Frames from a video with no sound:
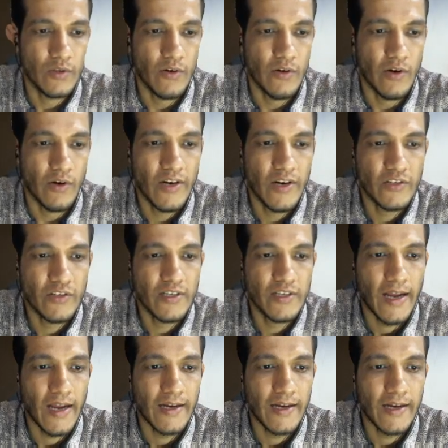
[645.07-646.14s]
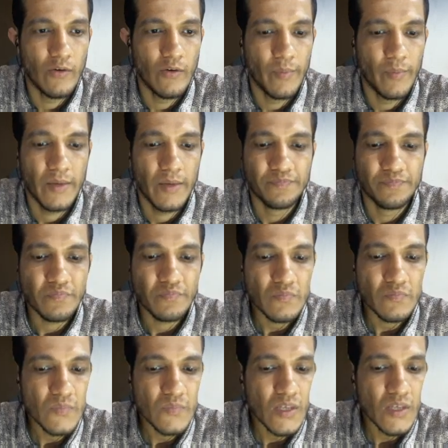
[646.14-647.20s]
Only velocity triangle will be
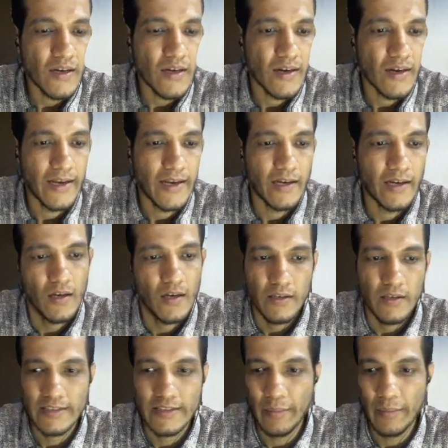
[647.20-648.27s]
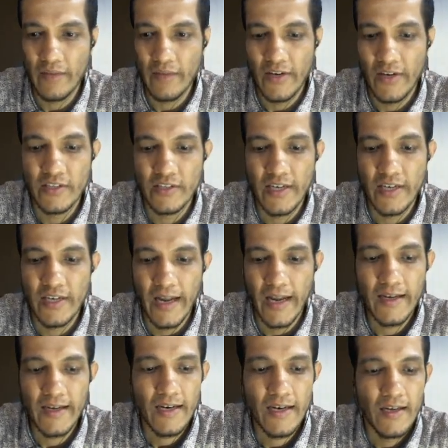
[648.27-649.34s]
like similar velocity
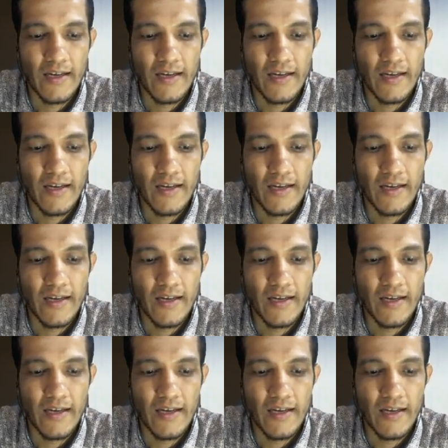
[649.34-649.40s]
triangle,